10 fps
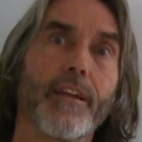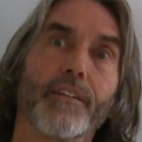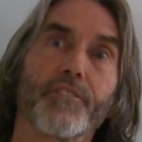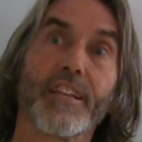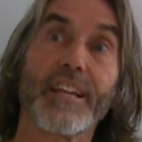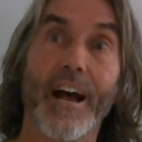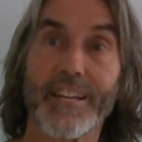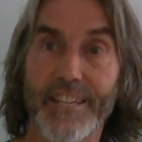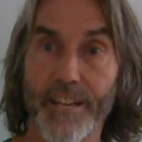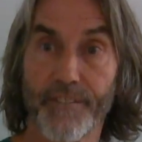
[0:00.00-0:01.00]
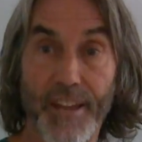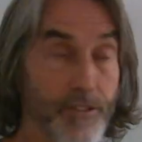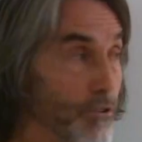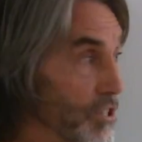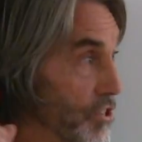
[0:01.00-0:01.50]
It's the idea
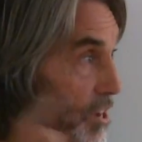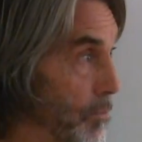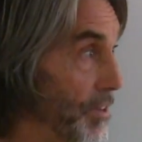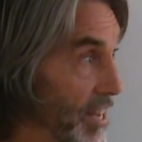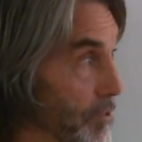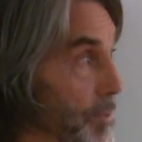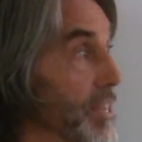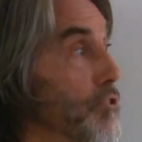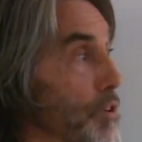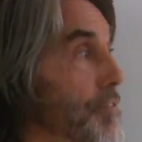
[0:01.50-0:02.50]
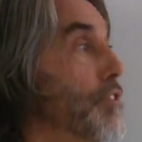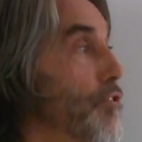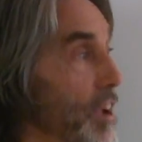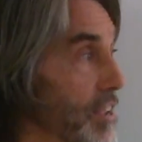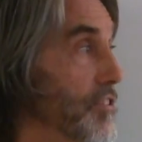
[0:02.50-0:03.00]
that you're someone that's being driven
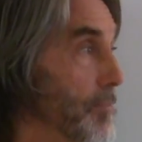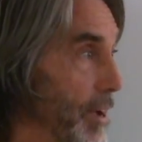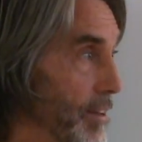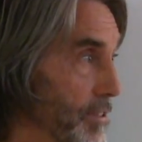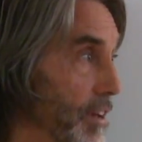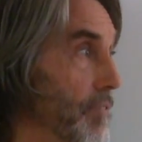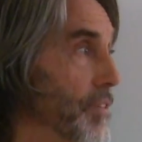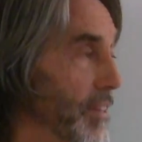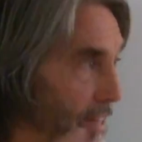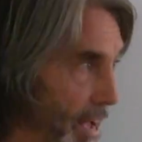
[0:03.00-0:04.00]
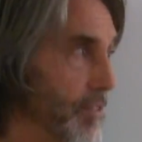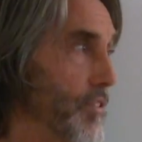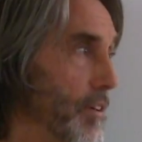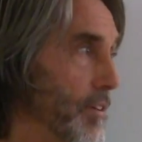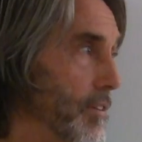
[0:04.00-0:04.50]
crazy by the selfing.
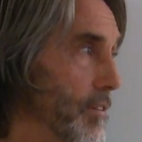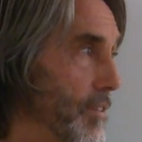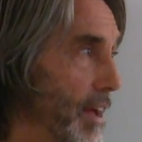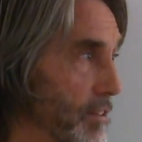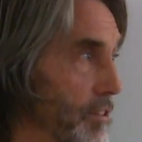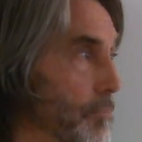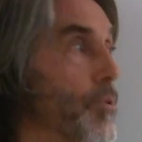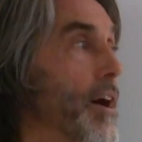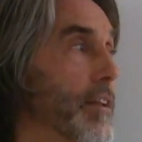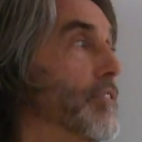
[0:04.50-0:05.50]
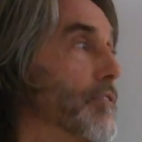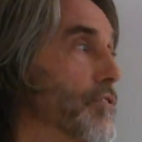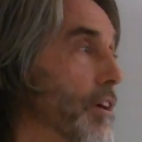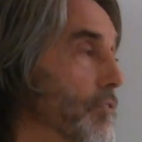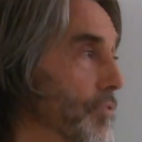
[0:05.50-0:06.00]
That's it. That's the product of
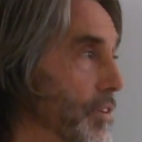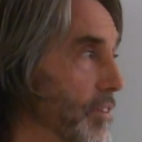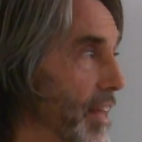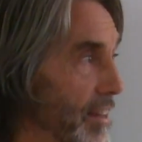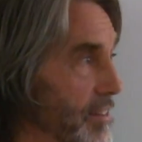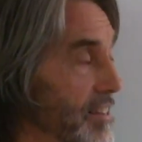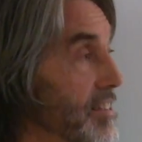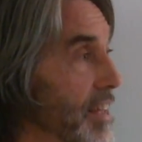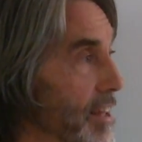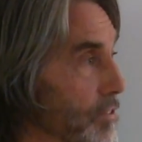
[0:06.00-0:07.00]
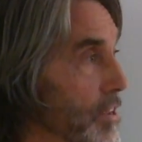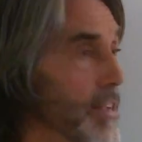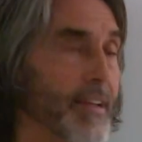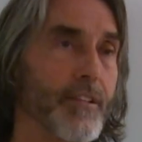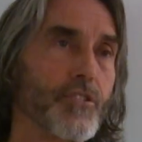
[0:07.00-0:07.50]
selfing. That's the sense.
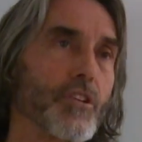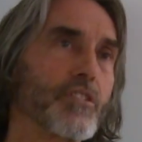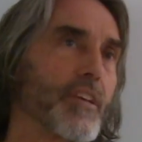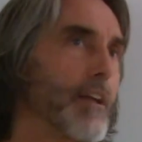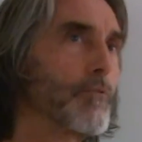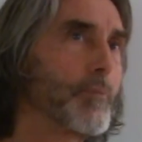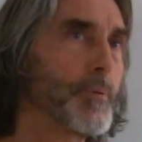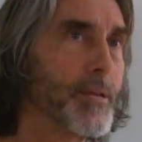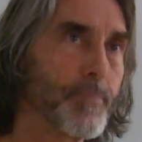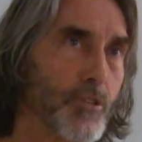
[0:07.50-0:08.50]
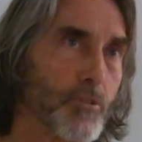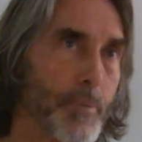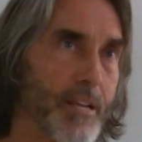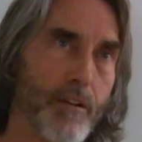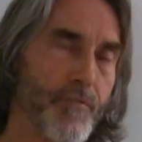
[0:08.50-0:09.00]
It's just like when people
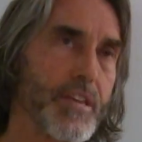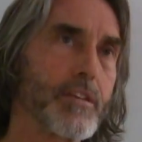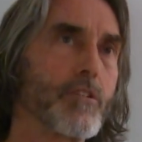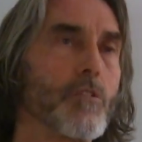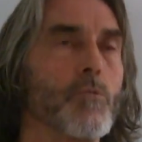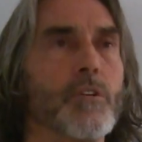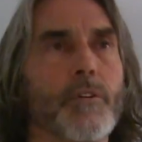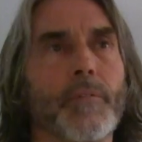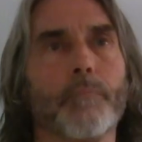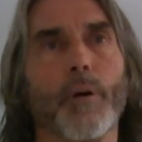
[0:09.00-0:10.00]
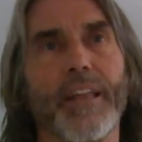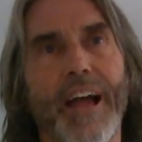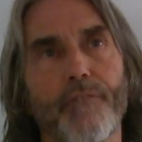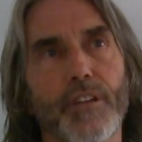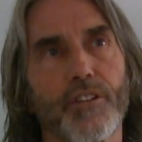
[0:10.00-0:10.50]
speak of ego. But
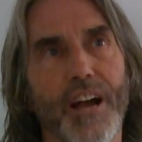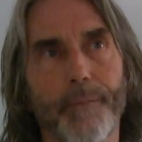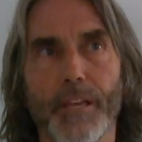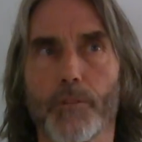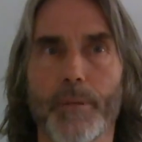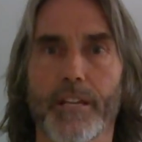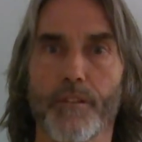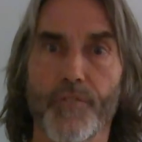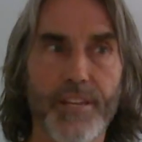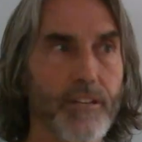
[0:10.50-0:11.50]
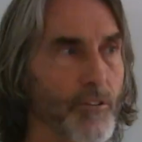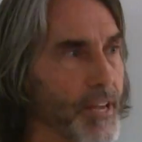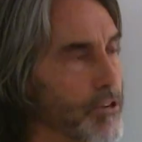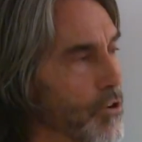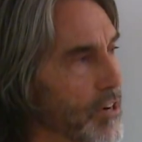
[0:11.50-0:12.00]
every time they speak of ego,
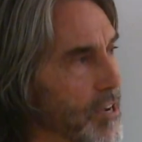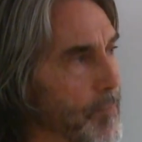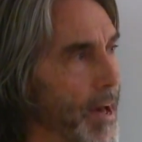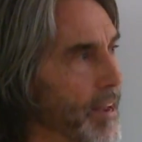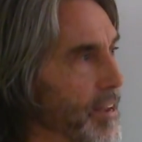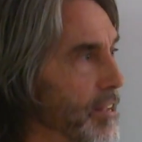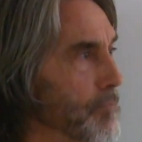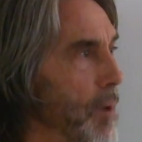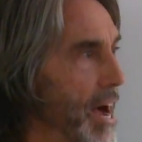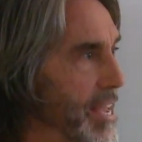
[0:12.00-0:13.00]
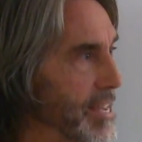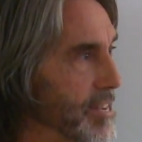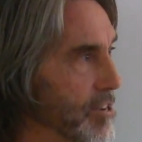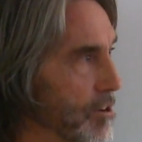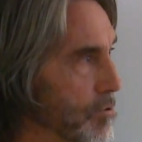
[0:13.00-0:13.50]
they talk about it as my
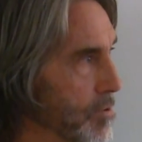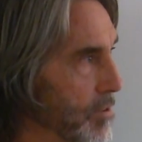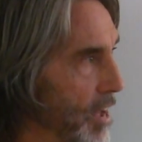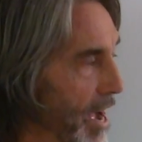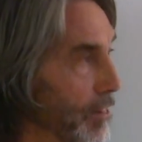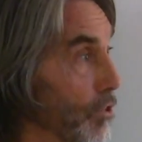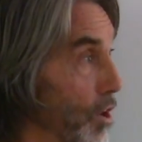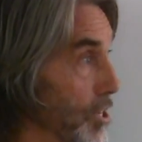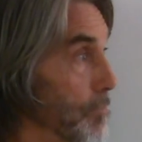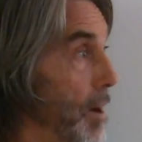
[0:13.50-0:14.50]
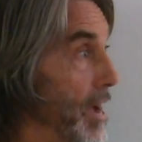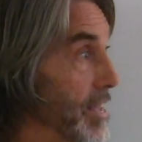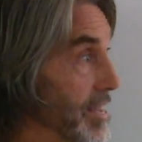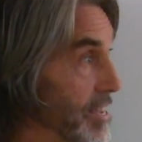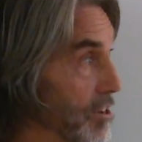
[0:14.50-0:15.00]
ego. I lost
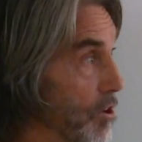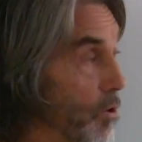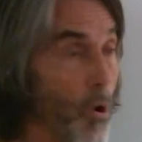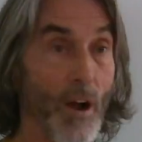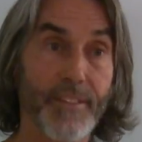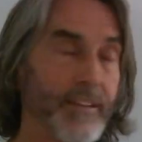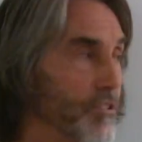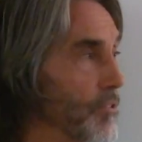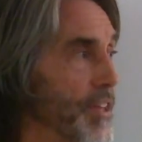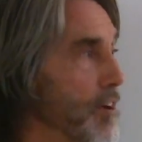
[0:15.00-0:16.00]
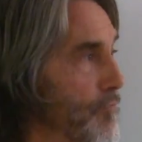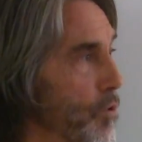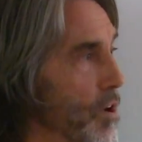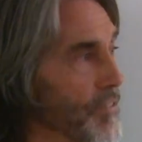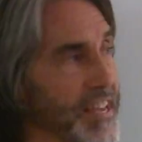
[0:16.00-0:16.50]
my ego. So
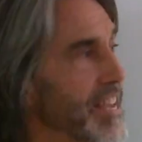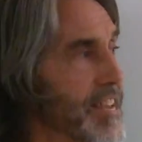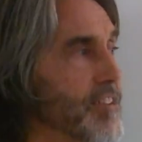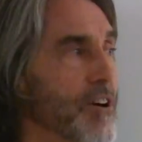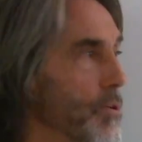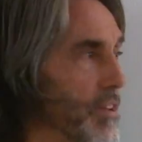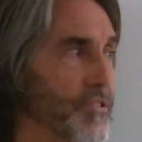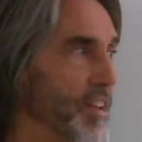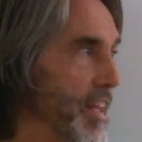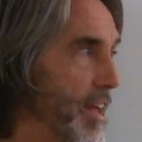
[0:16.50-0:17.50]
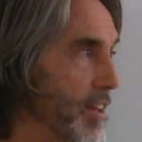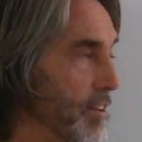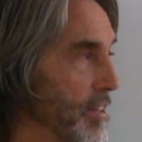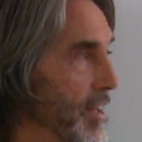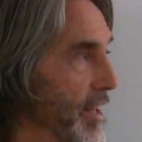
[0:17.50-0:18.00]
therefore, the ego isn't it.
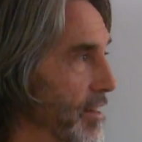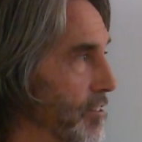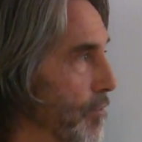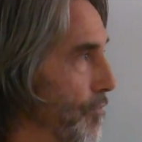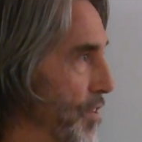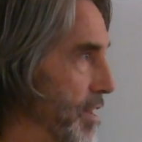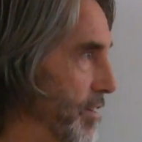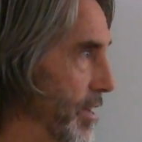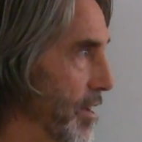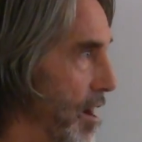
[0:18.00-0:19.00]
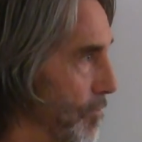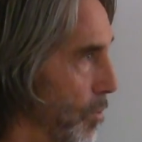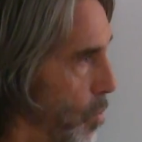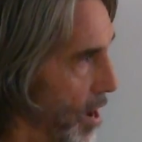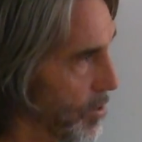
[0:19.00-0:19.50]
It's the feeling of
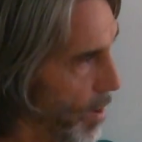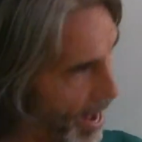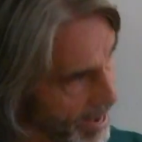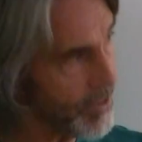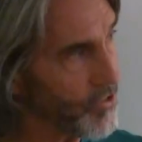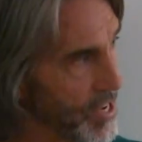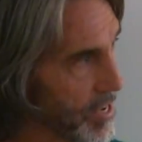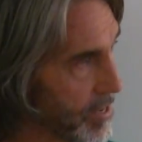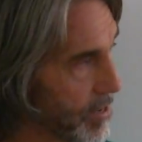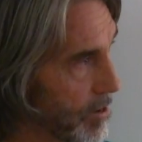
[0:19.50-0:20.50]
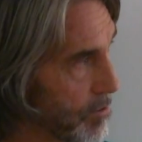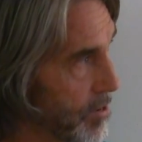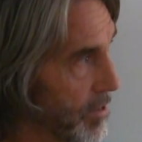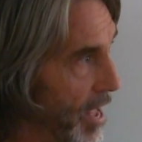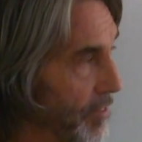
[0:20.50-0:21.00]
the one who has the ego
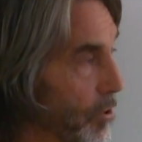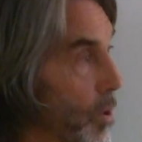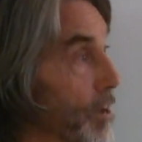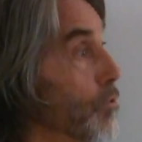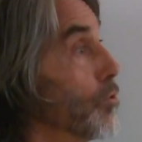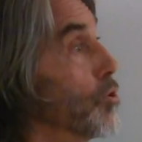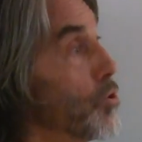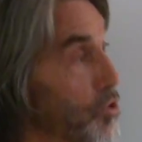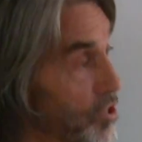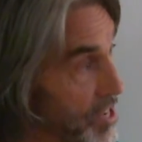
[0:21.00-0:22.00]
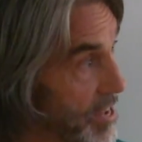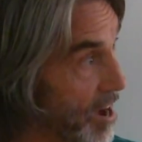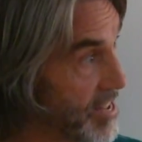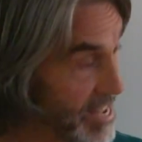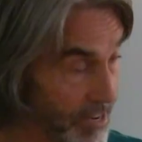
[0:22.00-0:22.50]
and the one who loses the
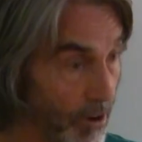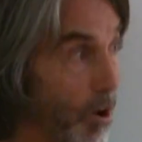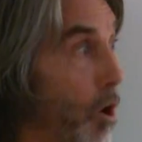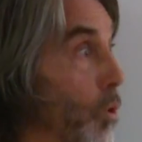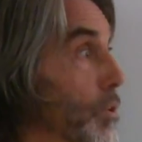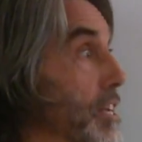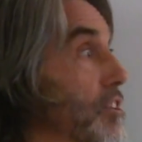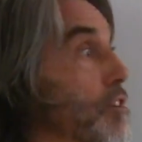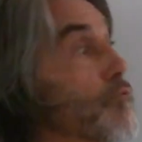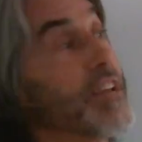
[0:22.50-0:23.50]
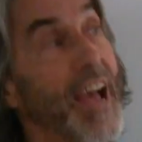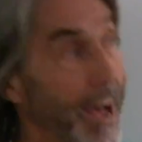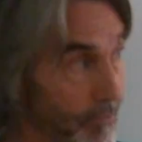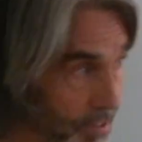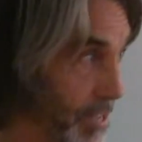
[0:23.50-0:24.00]
ego only to
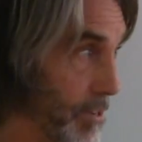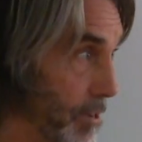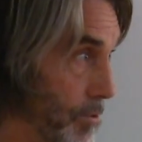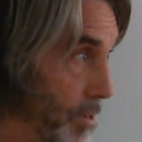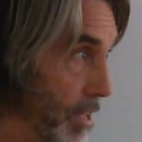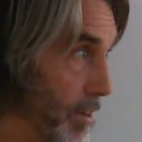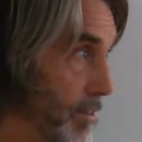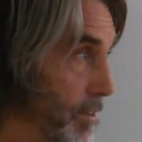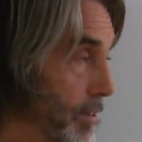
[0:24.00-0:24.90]
rehab the ego again.